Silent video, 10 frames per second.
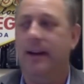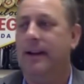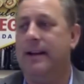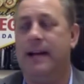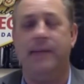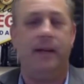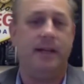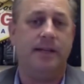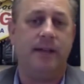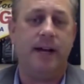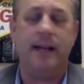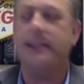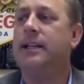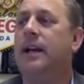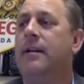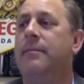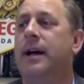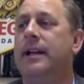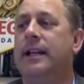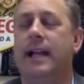not because of us,
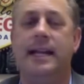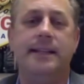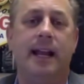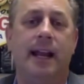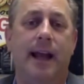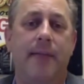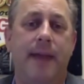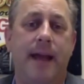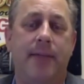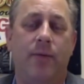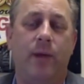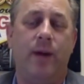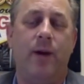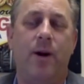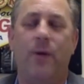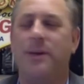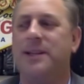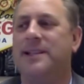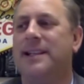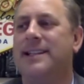but he's not allowed back, but we are, which
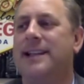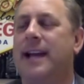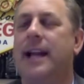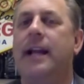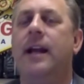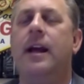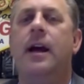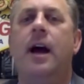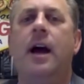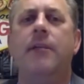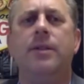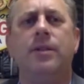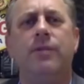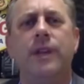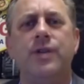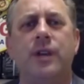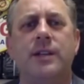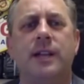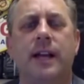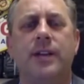is exciting. But their restaurant
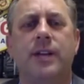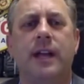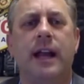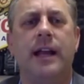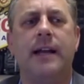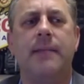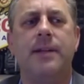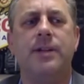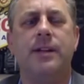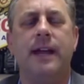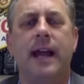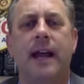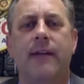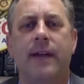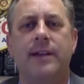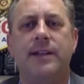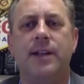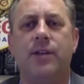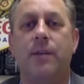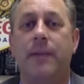selection, and like I mentioned, they have a
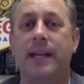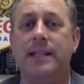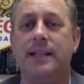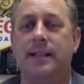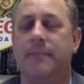secret pizza